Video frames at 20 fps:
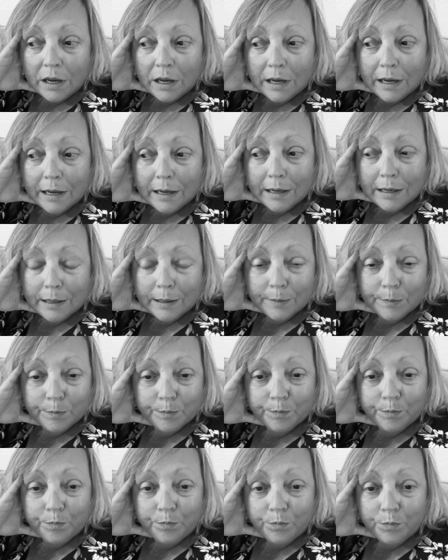
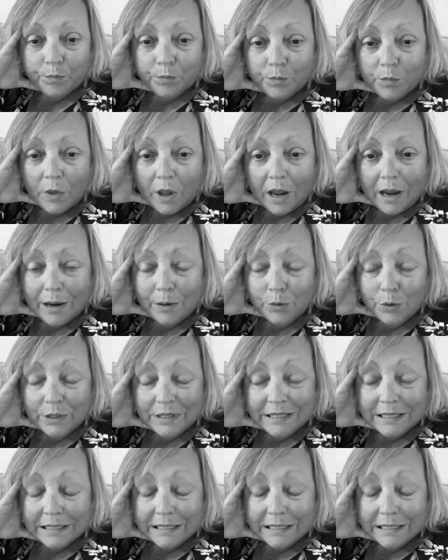Um, I would